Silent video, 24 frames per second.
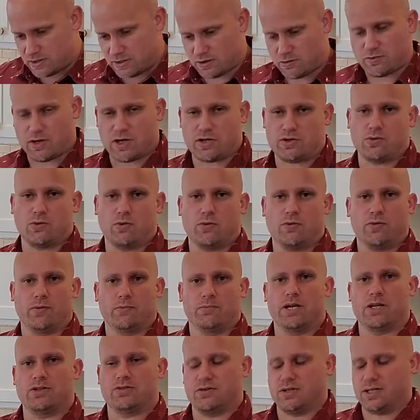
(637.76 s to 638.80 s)
the threshold from
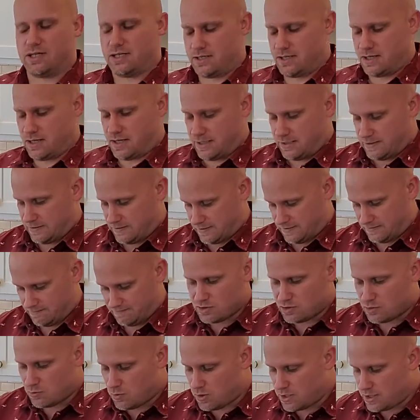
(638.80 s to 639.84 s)
measuring into icing.
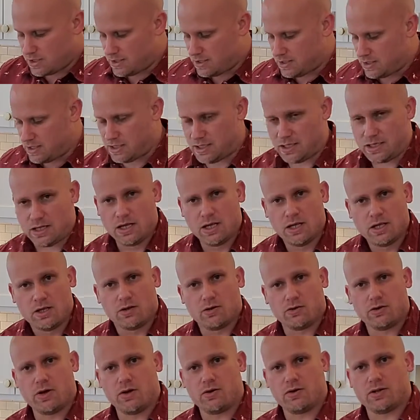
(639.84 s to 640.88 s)
So what do you need?
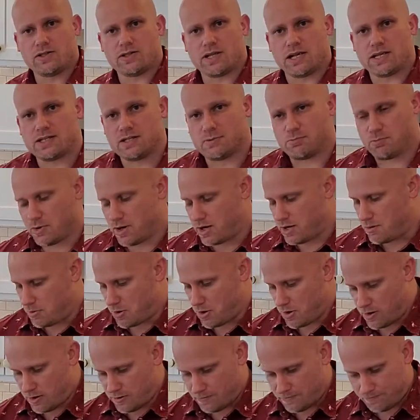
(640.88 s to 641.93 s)
You'll notice I spread
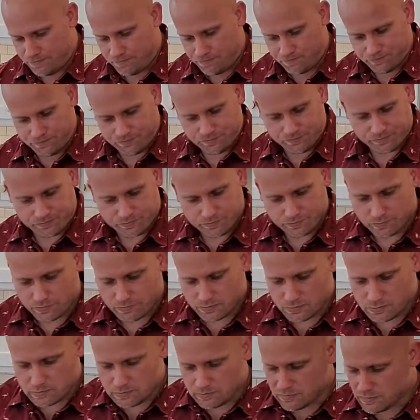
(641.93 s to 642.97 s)
apart
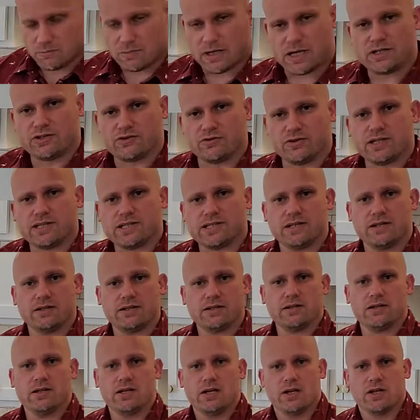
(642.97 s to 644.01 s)
my drinks
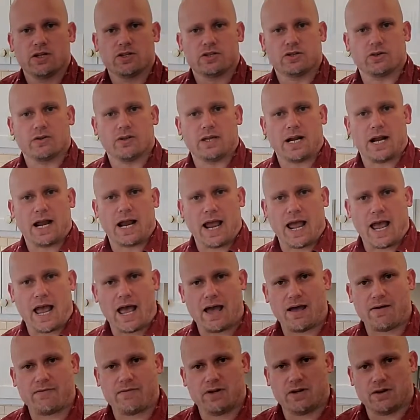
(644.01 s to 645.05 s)
here so that I
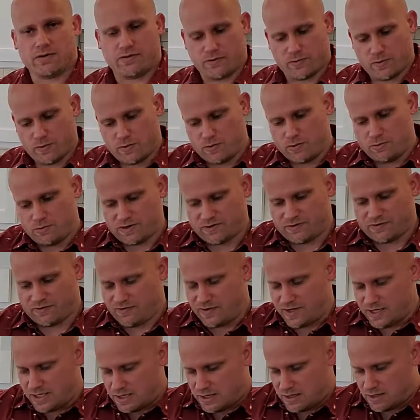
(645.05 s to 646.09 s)
have enough room to
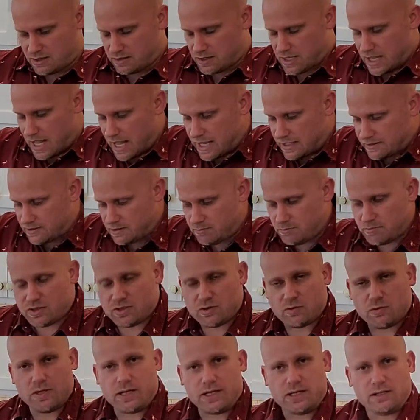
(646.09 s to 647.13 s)
fit a glass in
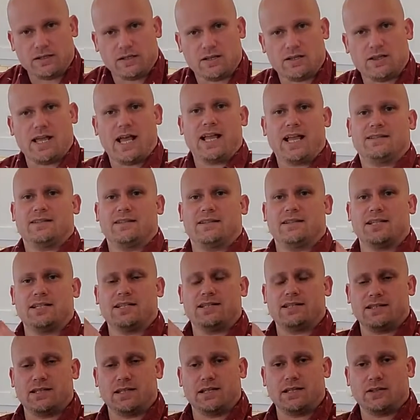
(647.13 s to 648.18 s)
between, the glass that
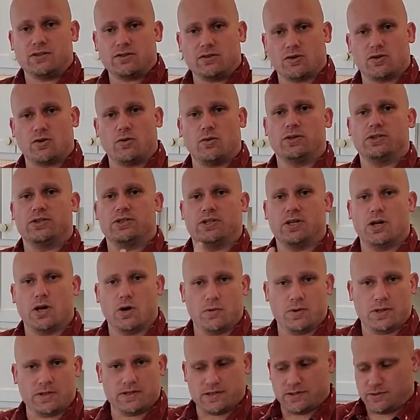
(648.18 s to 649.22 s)
these things are going to go
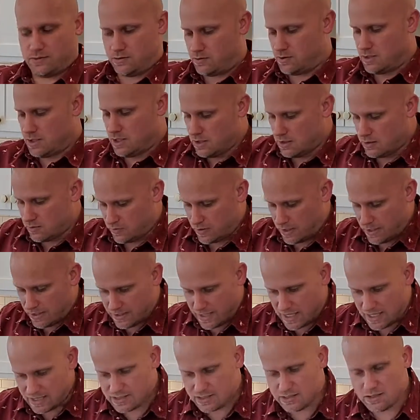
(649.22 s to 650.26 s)
into, right?
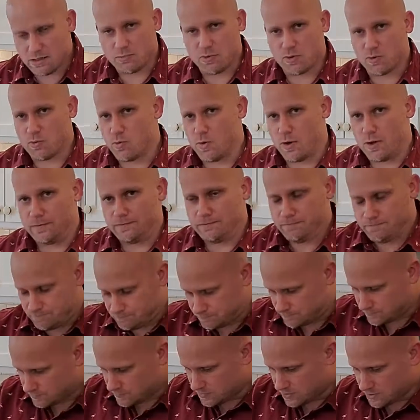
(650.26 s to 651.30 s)
That's number one.
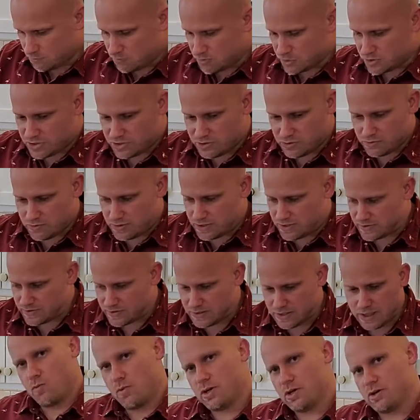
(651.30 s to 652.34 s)
Number two is
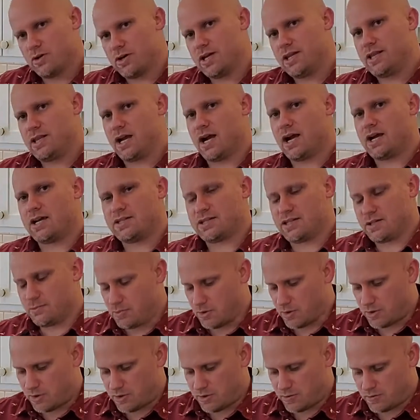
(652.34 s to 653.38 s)
when you're in the icing
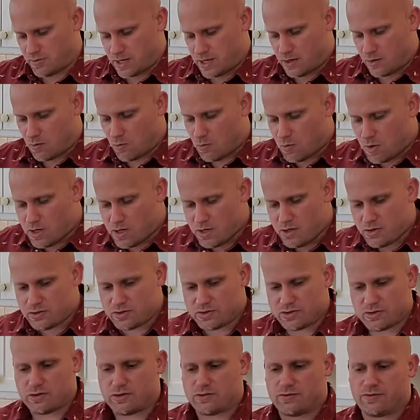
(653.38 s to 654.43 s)
part of the round, what do you
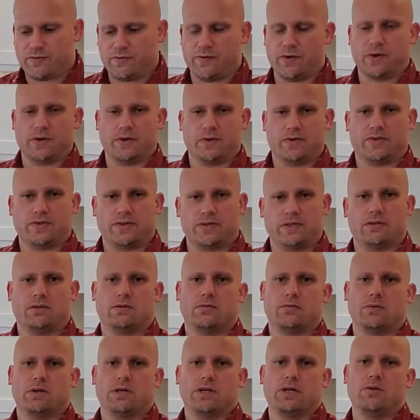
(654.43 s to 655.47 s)
serve first?
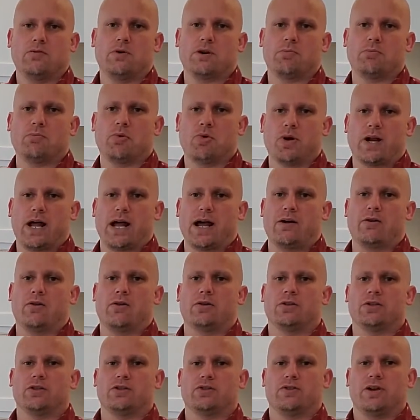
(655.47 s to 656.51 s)
What do you want to put out on
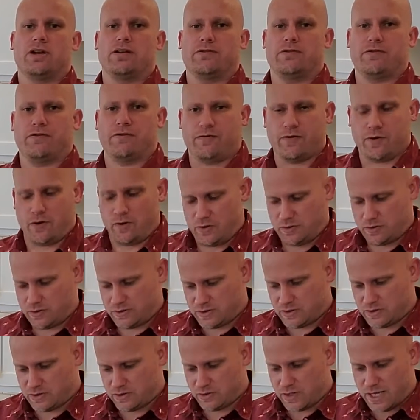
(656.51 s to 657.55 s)
the tray first
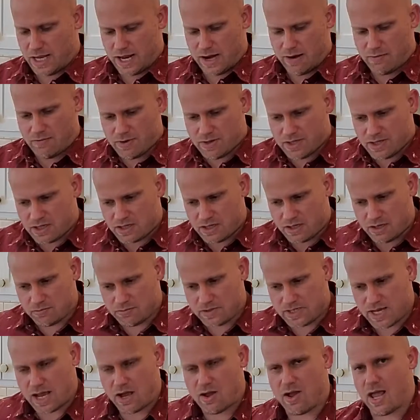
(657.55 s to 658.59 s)
so that everything comes
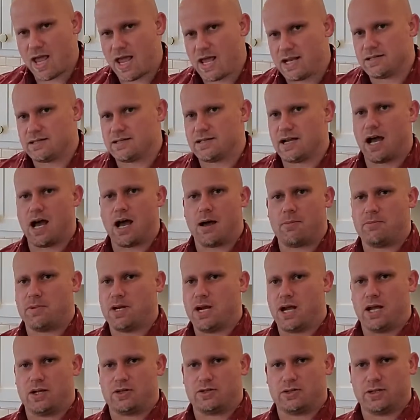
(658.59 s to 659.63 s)
out at
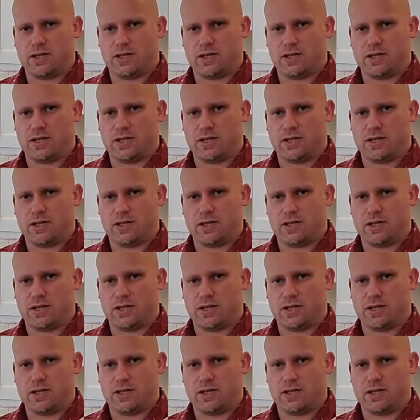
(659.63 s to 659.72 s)
top-notch